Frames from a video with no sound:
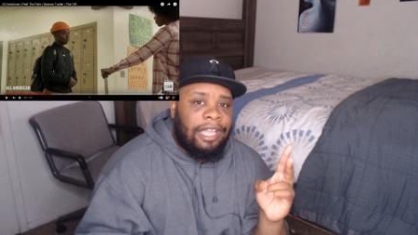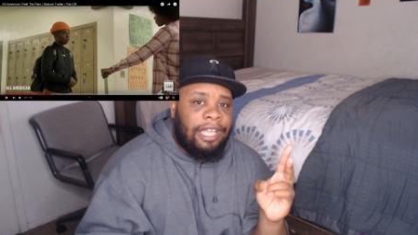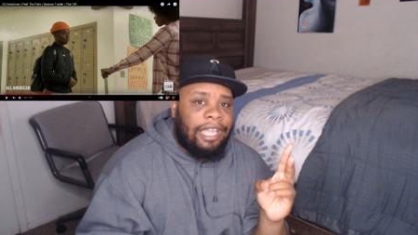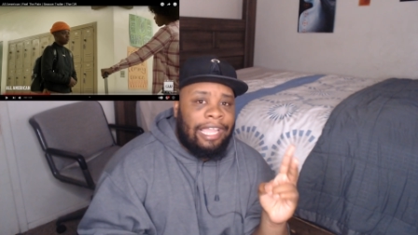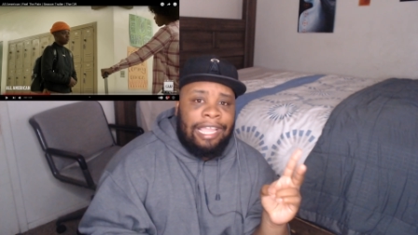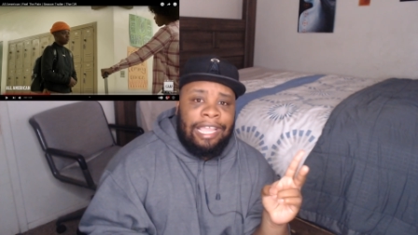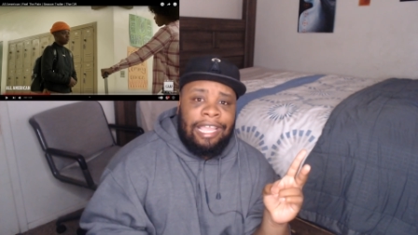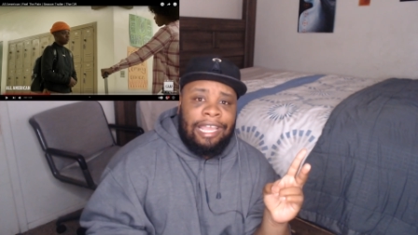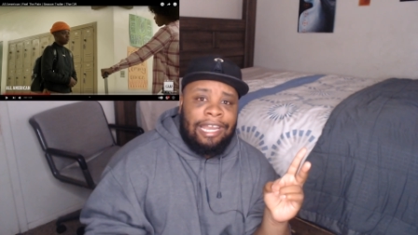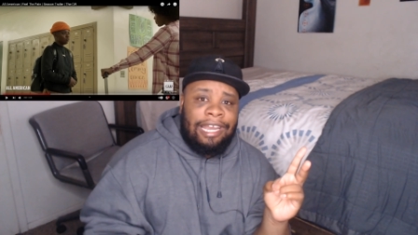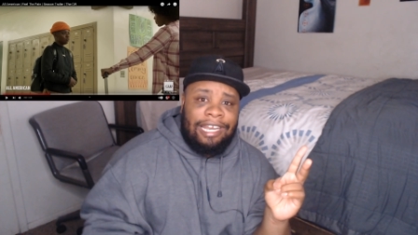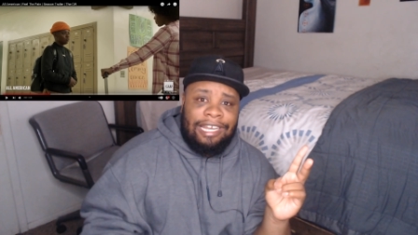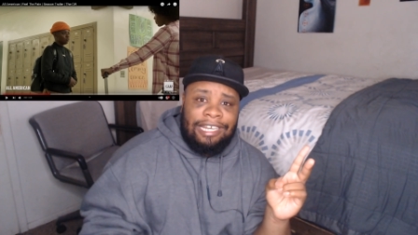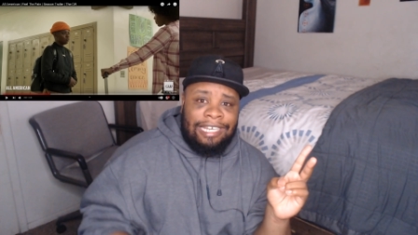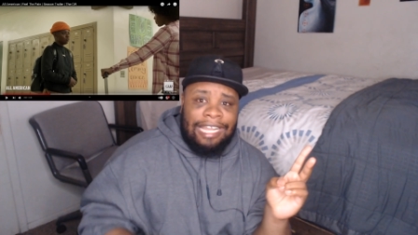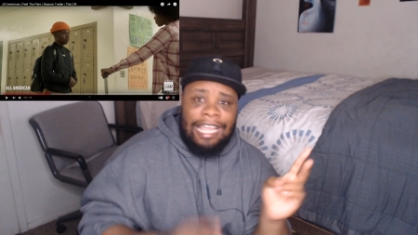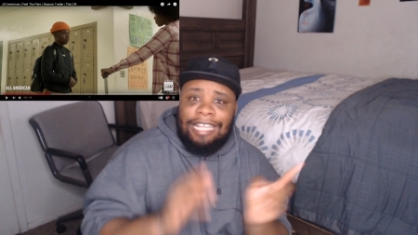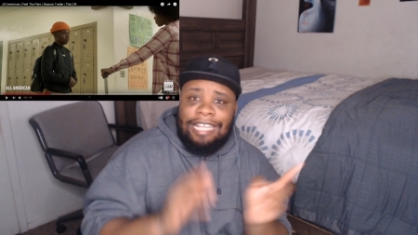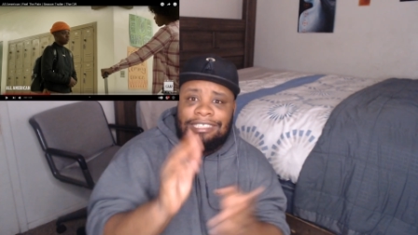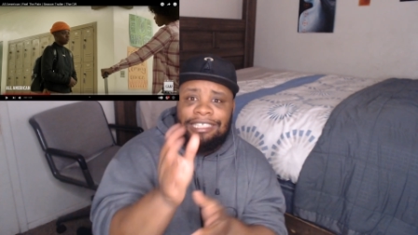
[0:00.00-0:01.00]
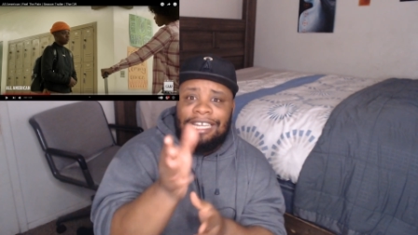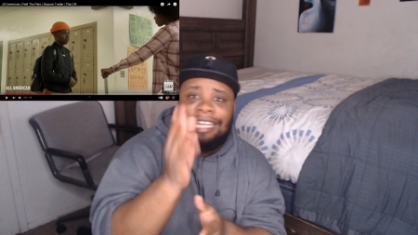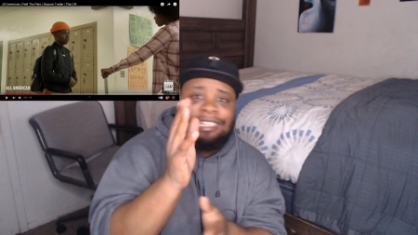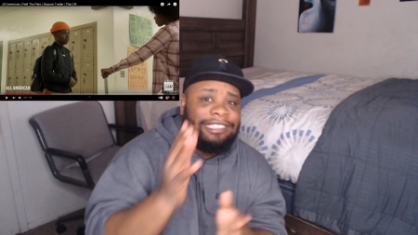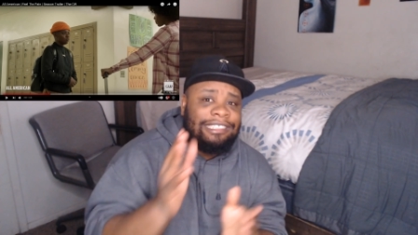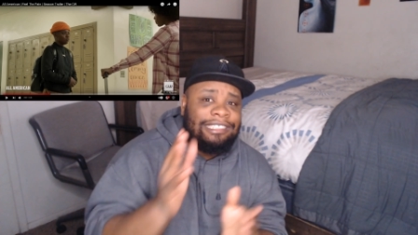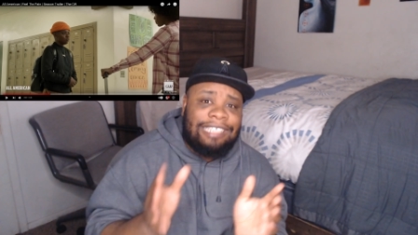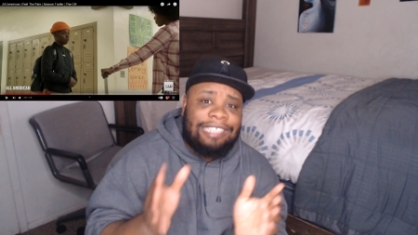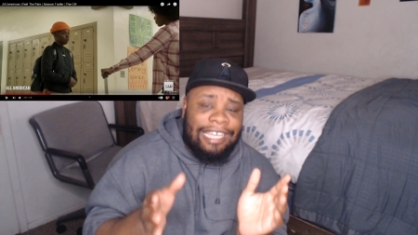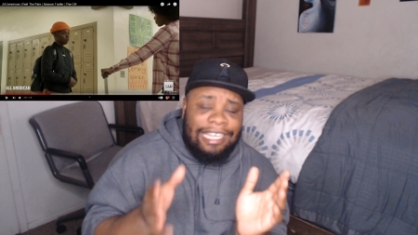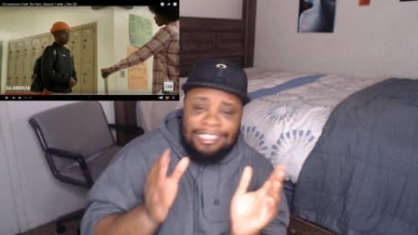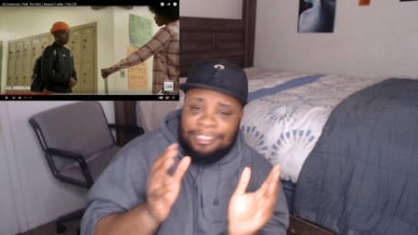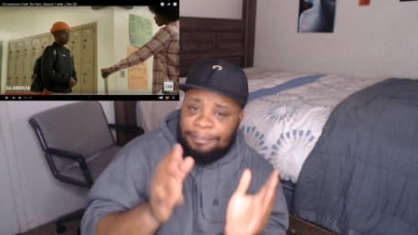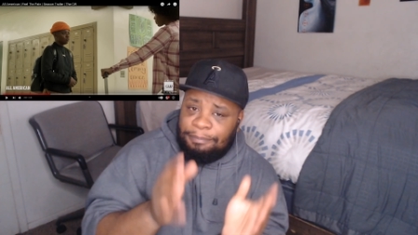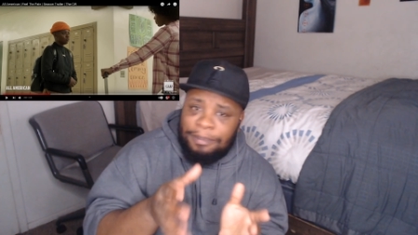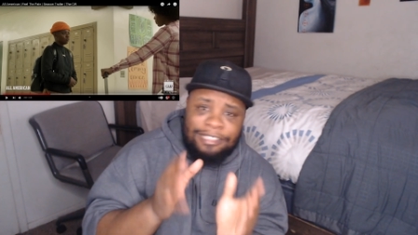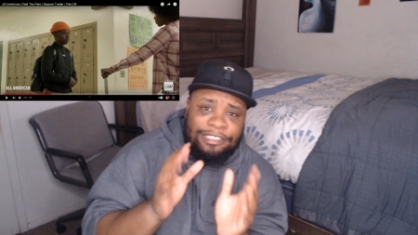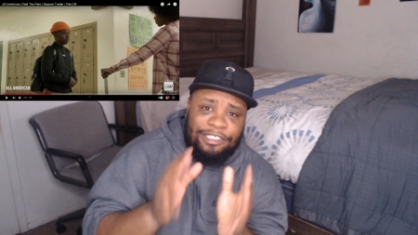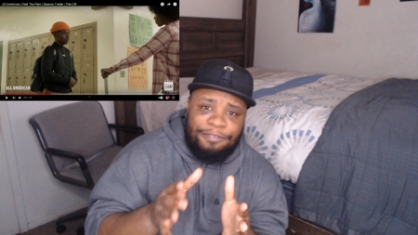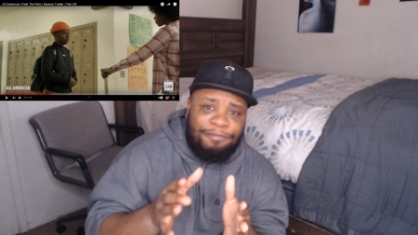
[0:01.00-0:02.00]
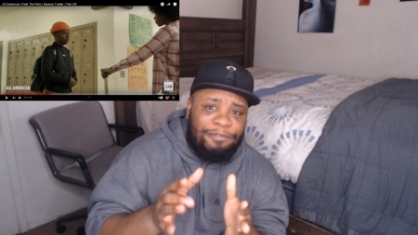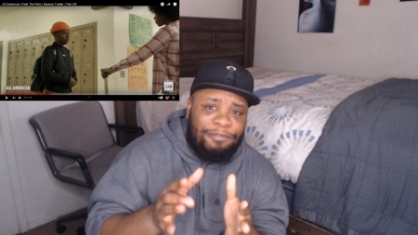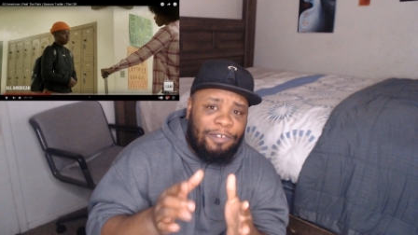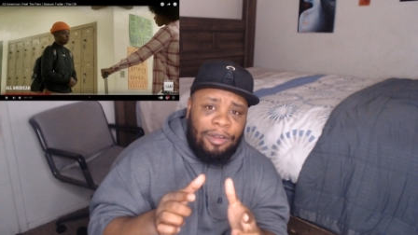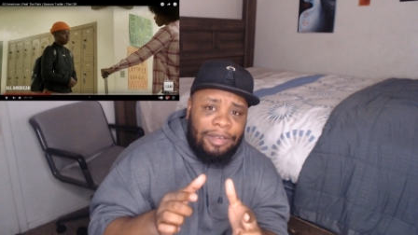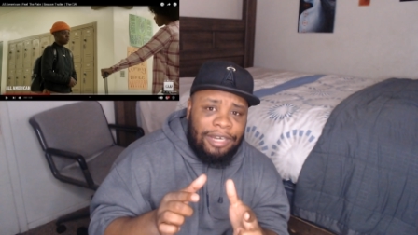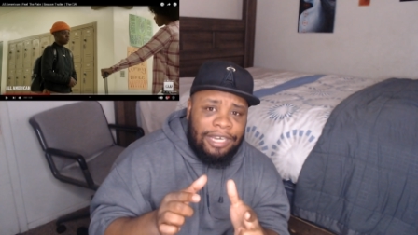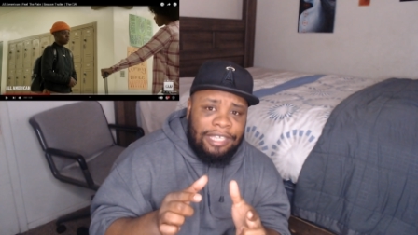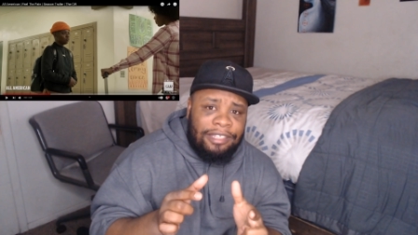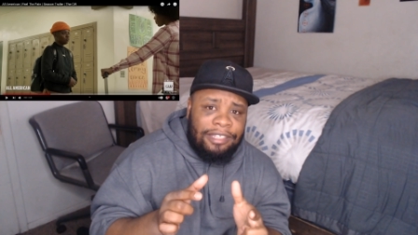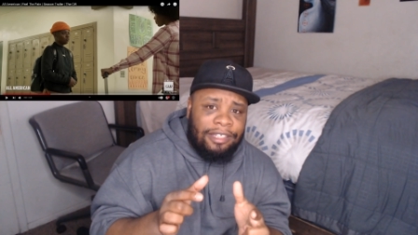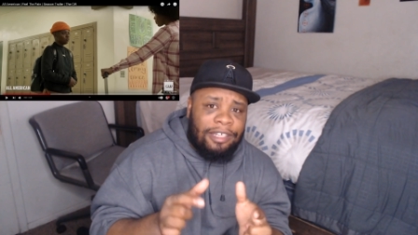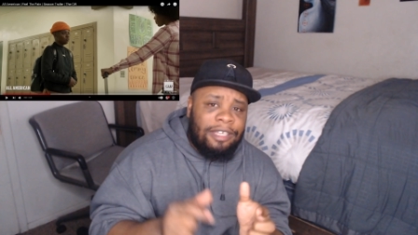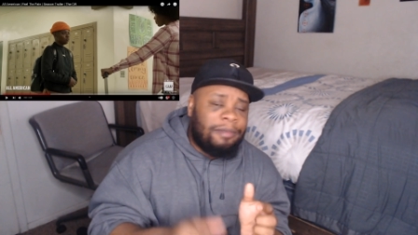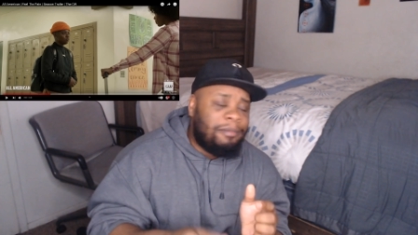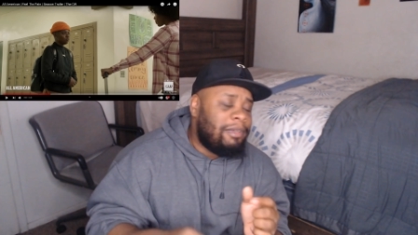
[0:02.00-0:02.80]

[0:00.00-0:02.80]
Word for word: And that's not to say it's Spencer's fault either,